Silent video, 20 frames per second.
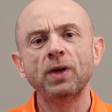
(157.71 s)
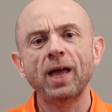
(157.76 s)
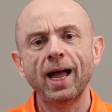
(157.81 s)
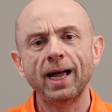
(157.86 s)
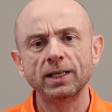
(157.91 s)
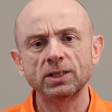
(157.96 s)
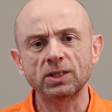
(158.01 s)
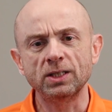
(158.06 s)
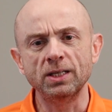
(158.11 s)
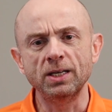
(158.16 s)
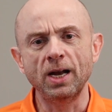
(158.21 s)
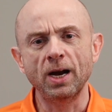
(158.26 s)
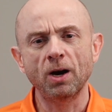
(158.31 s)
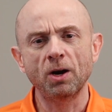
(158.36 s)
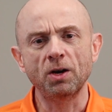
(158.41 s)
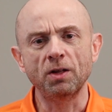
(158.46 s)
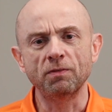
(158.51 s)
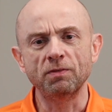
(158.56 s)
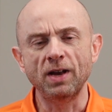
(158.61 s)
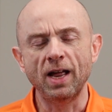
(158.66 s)
cast a
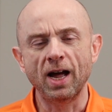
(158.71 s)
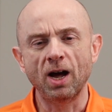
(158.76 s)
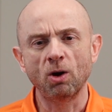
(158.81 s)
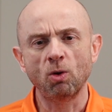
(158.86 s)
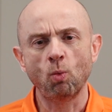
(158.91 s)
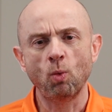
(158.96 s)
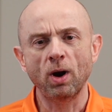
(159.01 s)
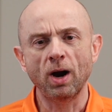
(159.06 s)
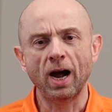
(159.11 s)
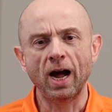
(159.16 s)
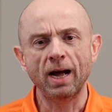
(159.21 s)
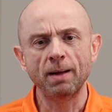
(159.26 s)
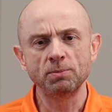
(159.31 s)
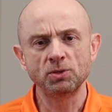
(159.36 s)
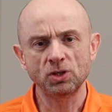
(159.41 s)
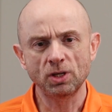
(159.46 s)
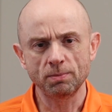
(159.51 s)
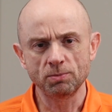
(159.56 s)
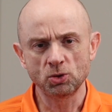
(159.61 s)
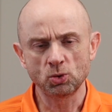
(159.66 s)
narrative now to where I'm
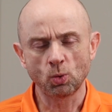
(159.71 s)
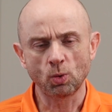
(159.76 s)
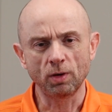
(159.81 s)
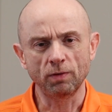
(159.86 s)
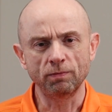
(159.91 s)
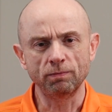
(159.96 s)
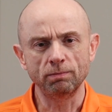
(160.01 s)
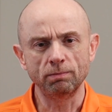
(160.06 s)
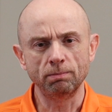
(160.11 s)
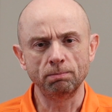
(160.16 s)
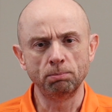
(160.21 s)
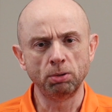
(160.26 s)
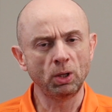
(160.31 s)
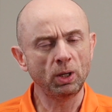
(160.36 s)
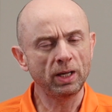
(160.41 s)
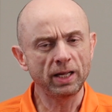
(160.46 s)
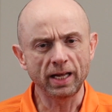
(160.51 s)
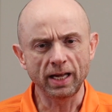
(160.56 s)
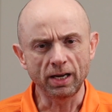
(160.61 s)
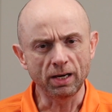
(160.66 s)
some sort of
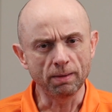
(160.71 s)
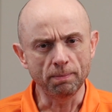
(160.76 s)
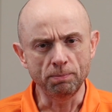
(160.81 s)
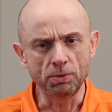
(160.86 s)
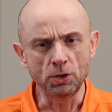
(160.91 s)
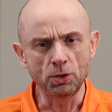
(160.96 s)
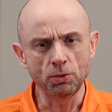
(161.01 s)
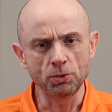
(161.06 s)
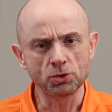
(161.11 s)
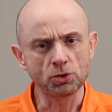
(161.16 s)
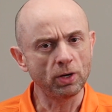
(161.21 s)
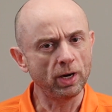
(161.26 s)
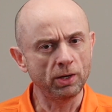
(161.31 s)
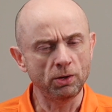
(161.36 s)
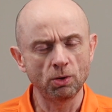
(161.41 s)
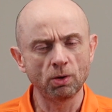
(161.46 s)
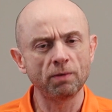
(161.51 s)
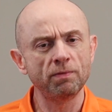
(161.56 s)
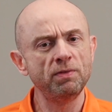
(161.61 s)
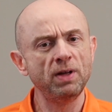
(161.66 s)
bullying abuser and
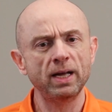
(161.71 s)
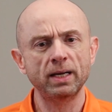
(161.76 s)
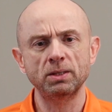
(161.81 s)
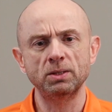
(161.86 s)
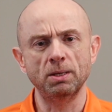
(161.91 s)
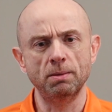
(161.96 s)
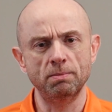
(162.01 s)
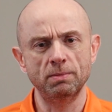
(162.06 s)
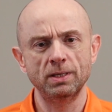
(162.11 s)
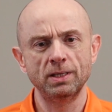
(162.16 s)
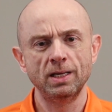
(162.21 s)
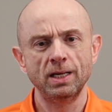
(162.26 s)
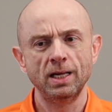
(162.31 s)
you're a victim.